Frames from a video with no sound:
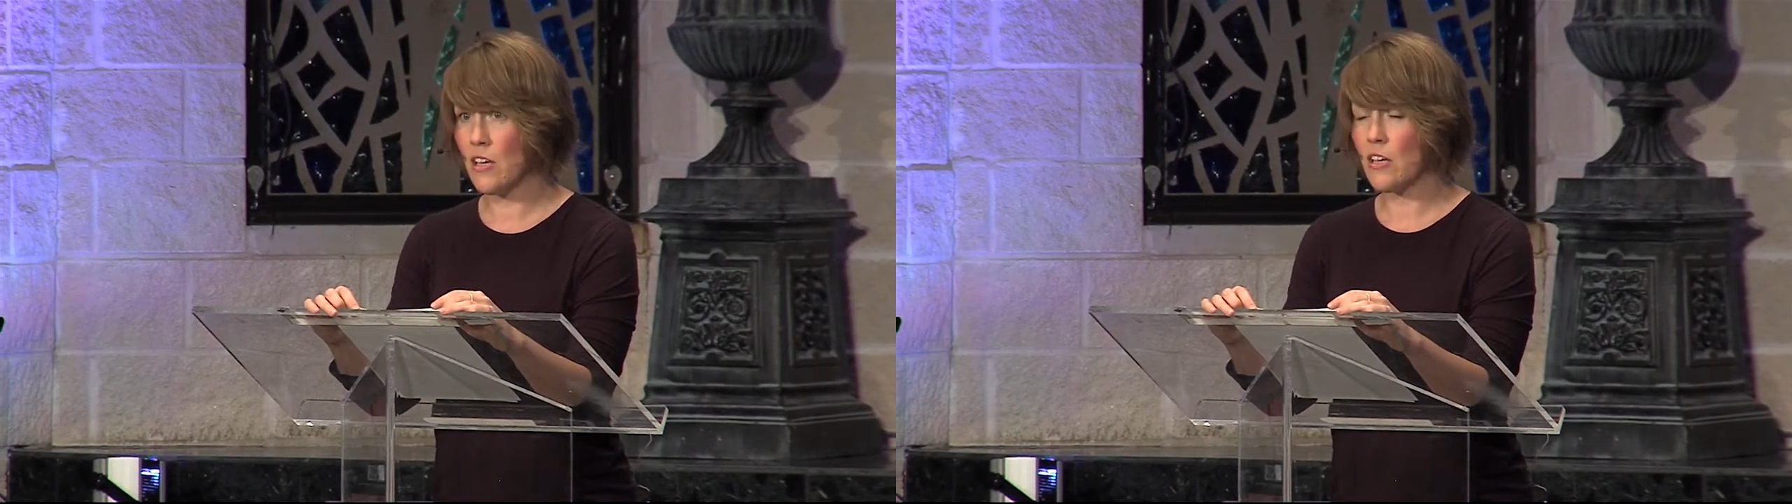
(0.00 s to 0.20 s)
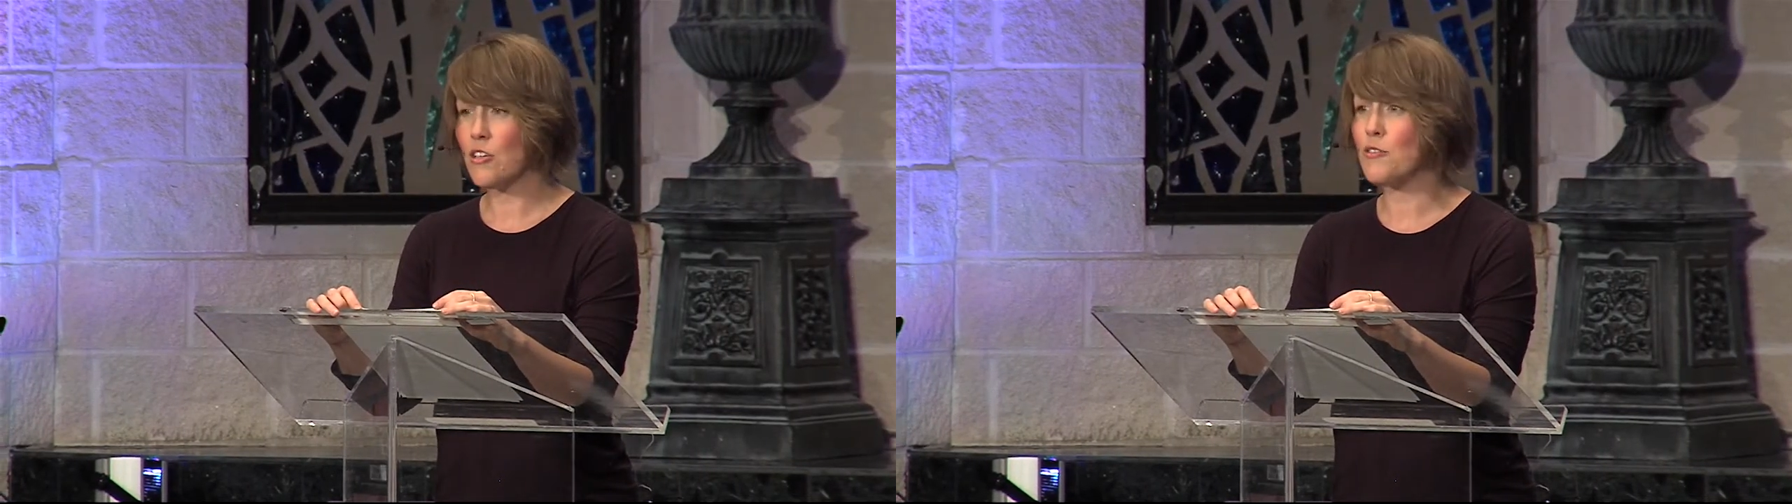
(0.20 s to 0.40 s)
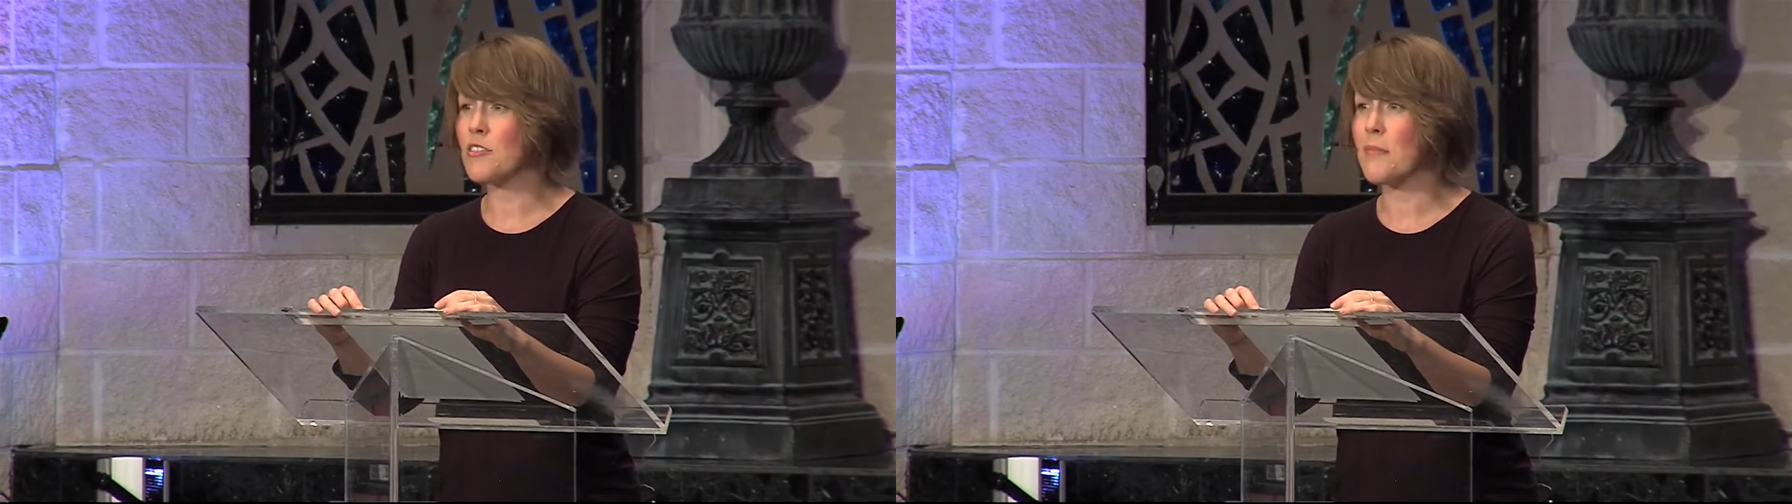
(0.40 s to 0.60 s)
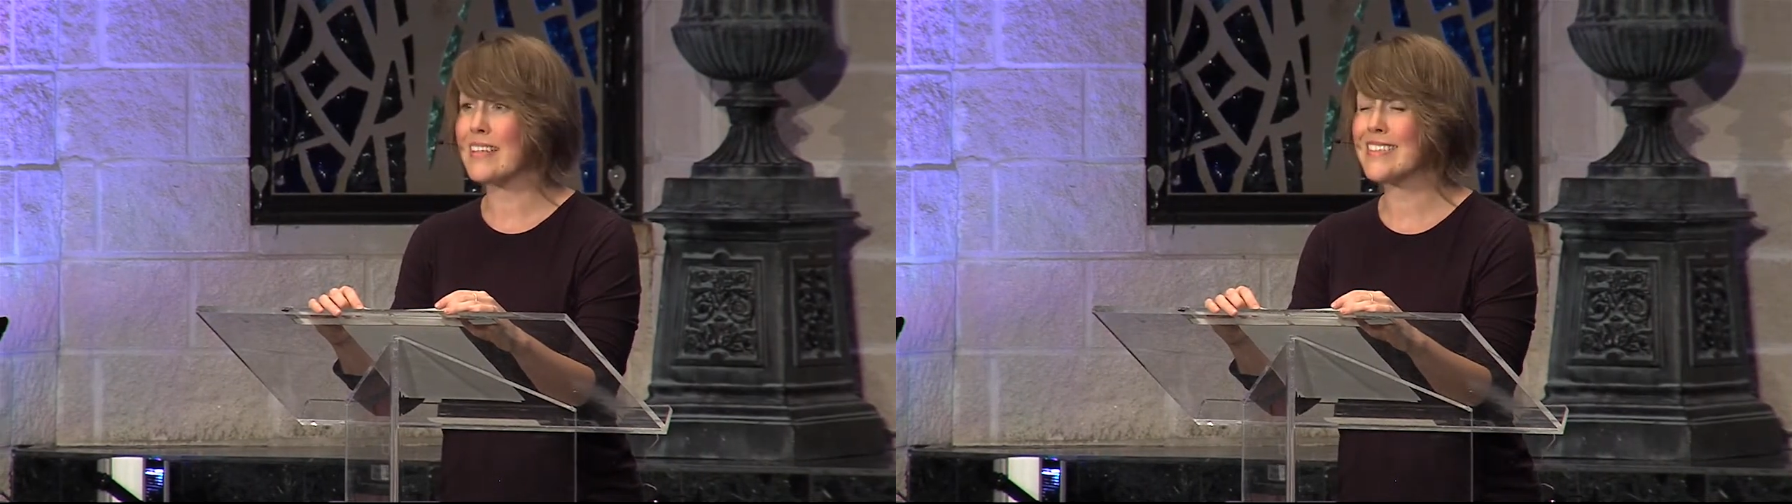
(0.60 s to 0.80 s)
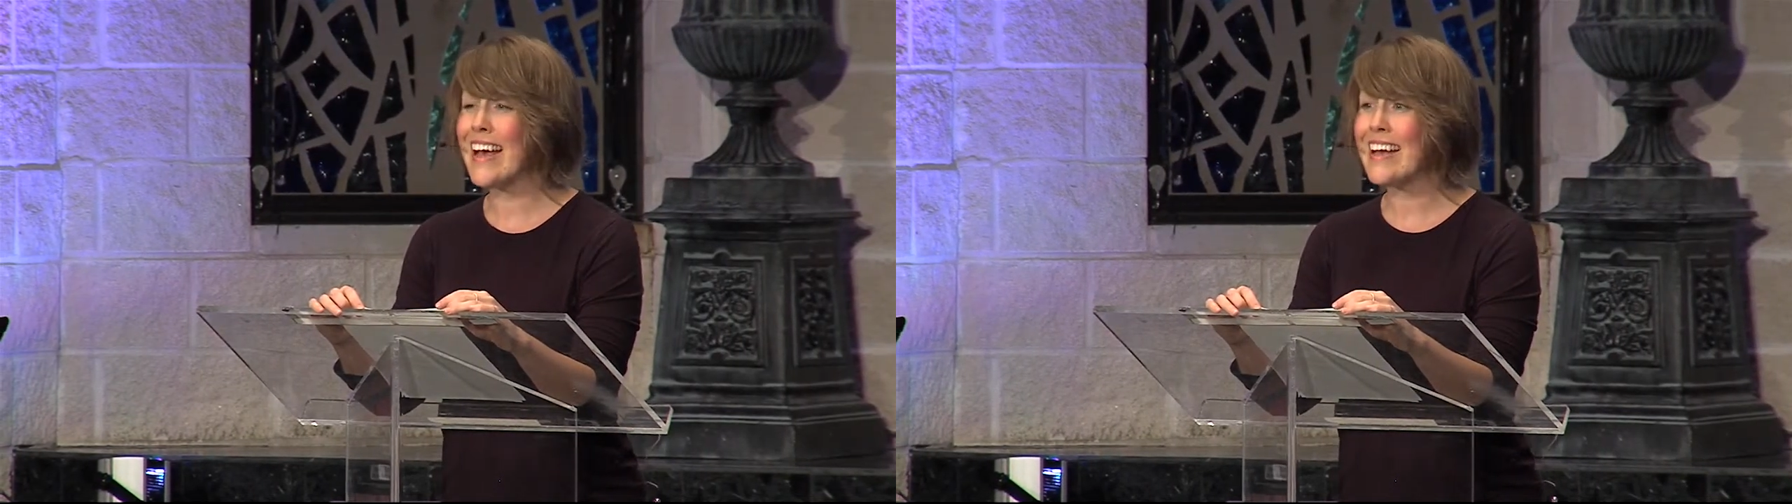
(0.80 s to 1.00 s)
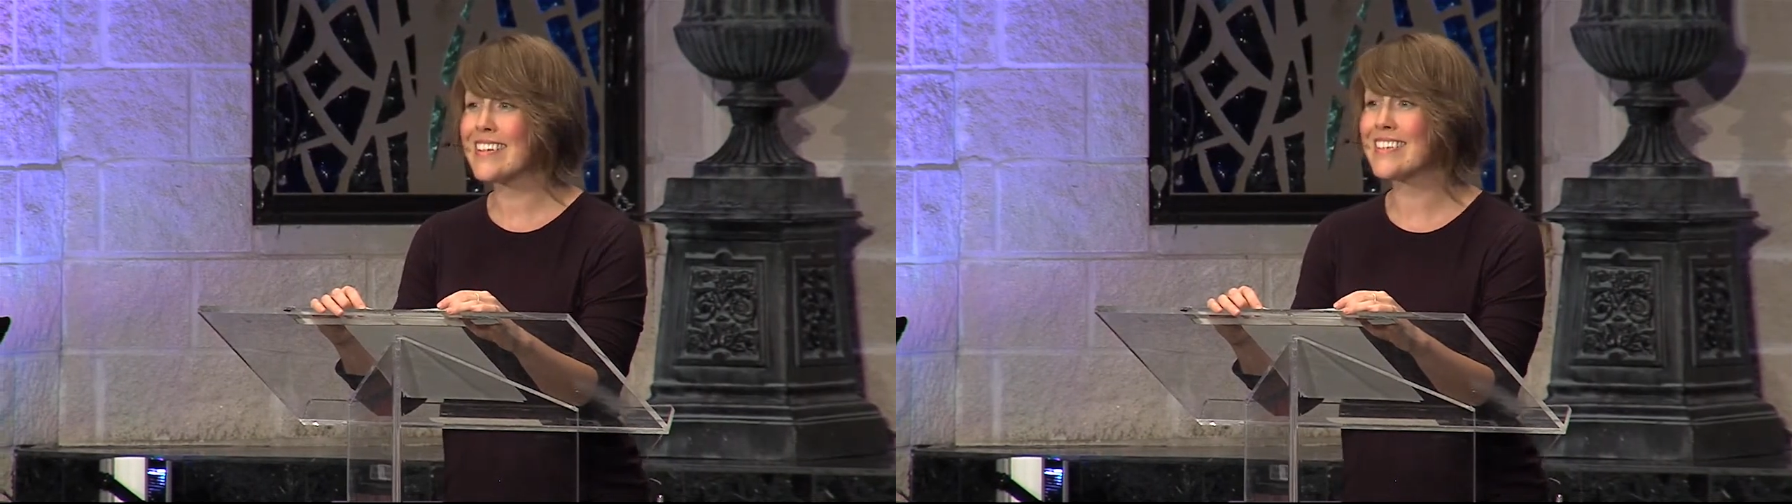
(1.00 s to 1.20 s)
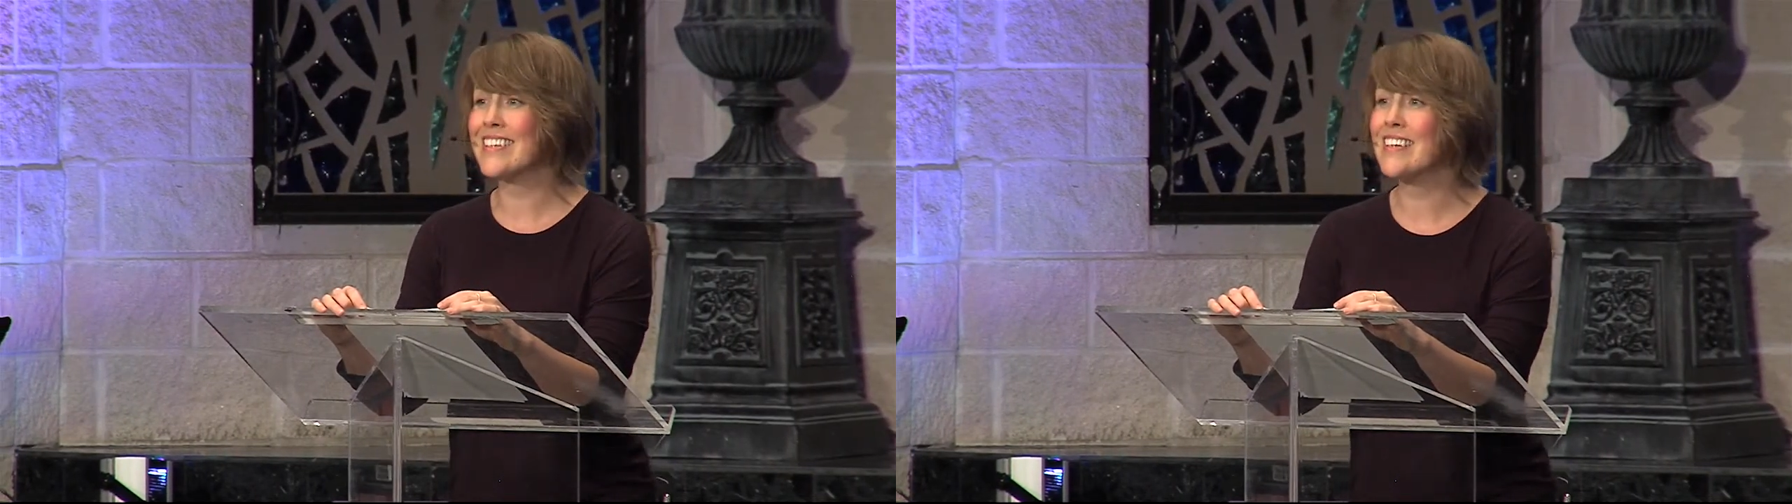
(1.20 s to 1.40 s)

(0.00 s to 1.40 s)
used my sex